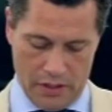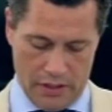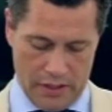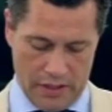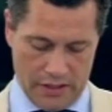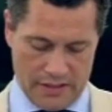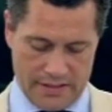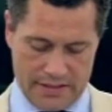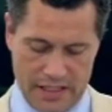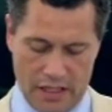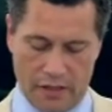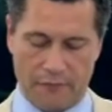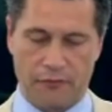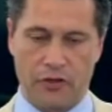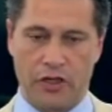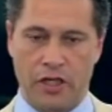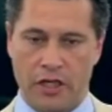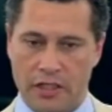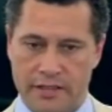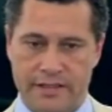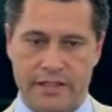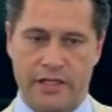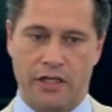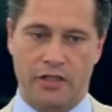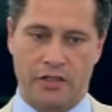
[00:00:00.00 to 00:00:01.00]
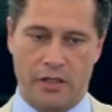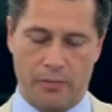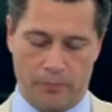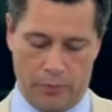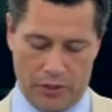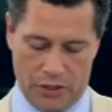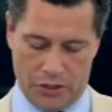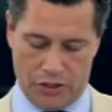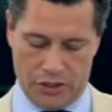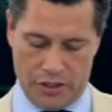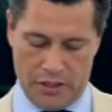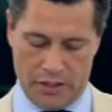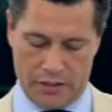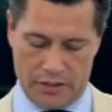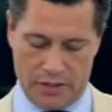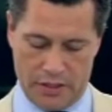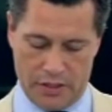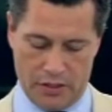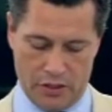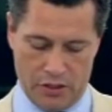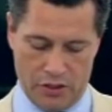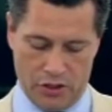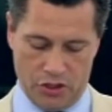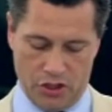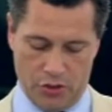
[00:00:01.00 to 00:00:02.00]
instead of cutting the budget,
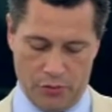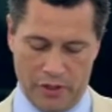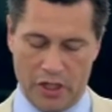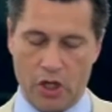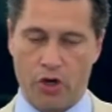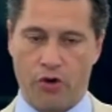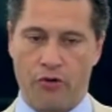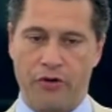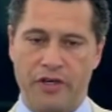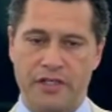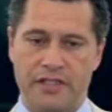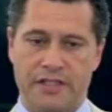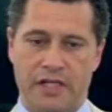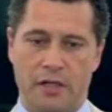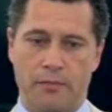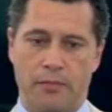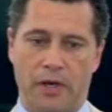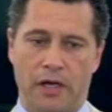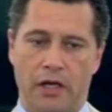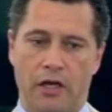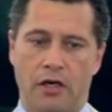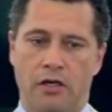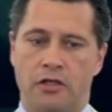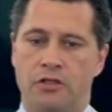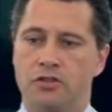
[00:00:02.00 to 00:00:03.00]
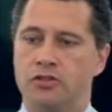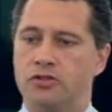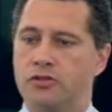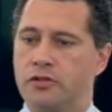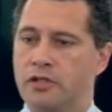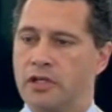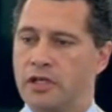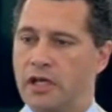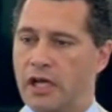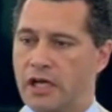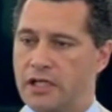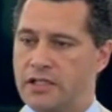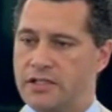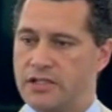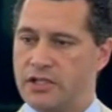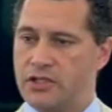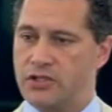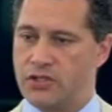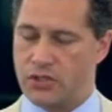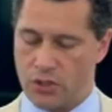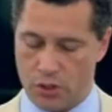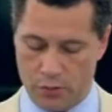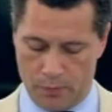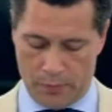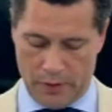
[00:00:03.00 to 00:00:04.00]
you increase it by
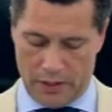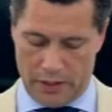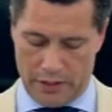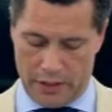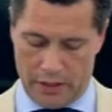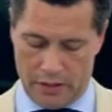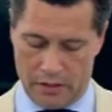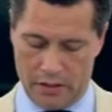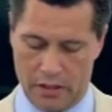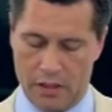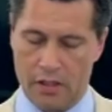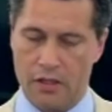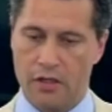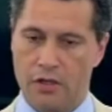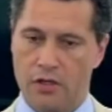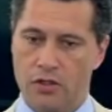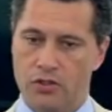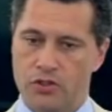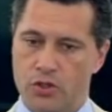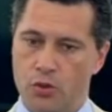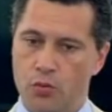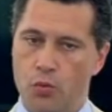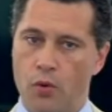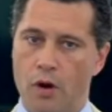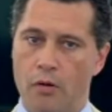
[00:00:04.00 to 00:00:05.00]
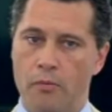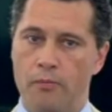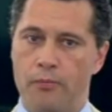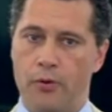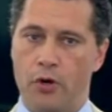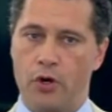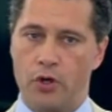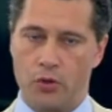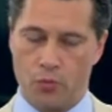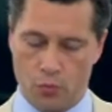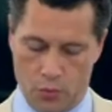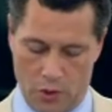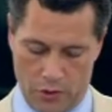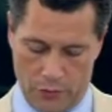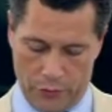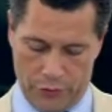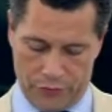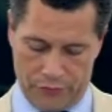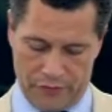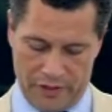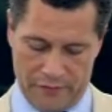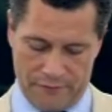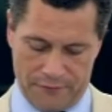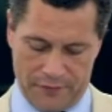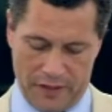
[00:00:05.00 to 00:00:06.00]
£192 billion to
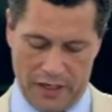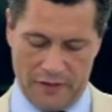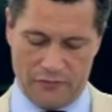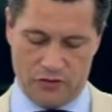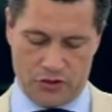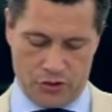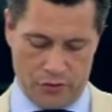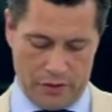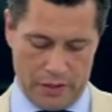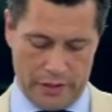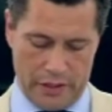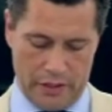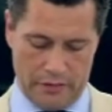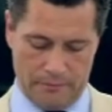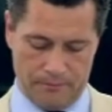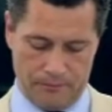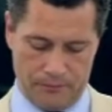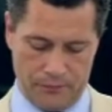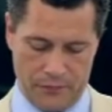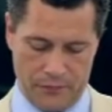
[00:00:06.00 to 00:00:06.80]
£1.135 trillion.